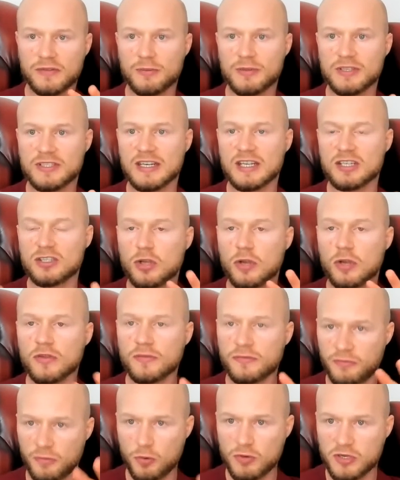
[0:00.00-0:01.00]
Like we said, it's not the
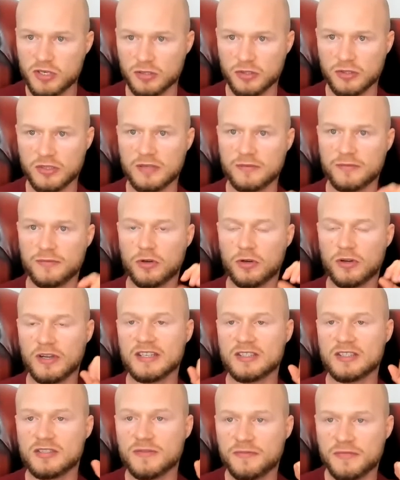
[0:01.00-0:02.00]
food you're looking for,
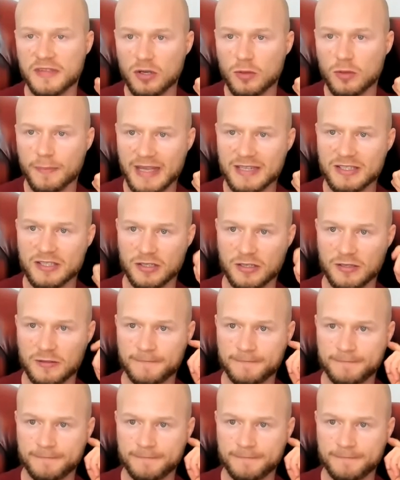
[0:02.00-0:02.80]
it's to feel better.